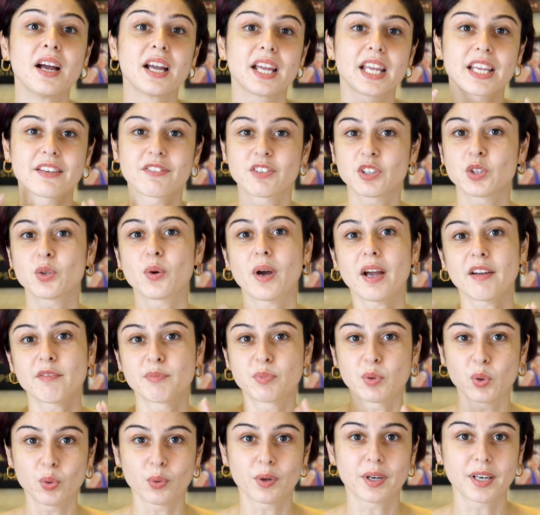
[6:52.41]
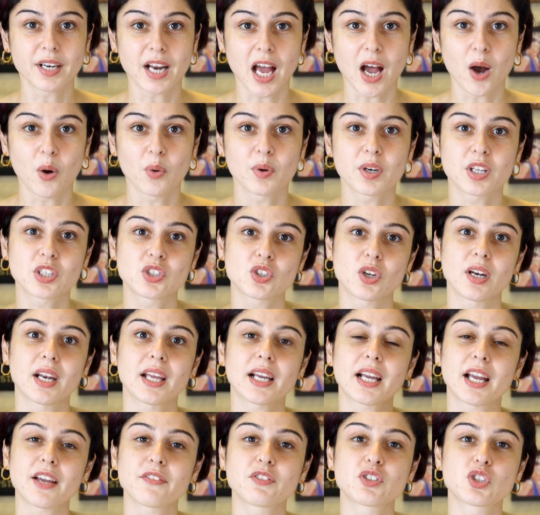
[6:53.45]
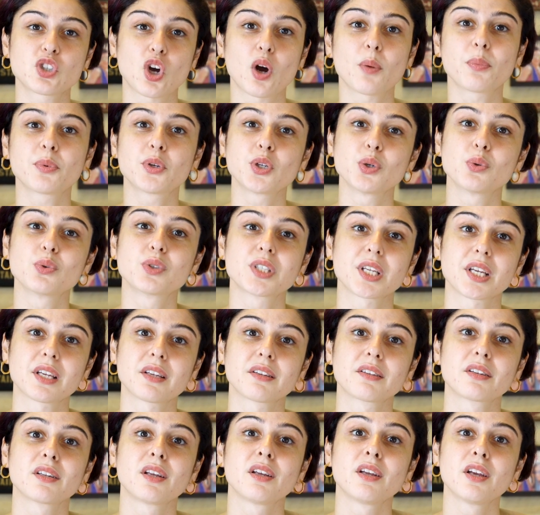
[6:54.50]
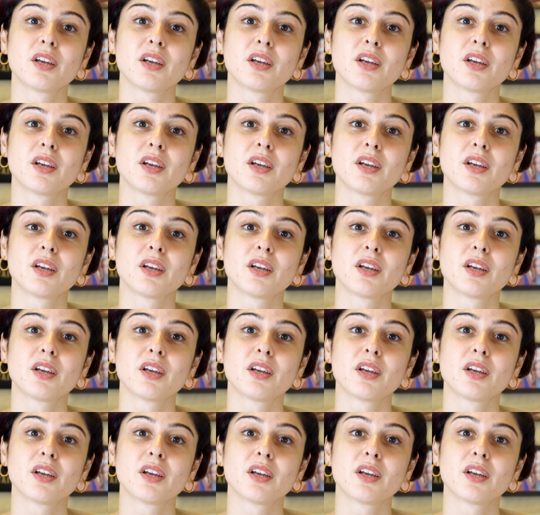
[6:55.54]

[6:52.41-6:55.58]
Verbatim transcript: even though I've broken out, it's not like I've stopped using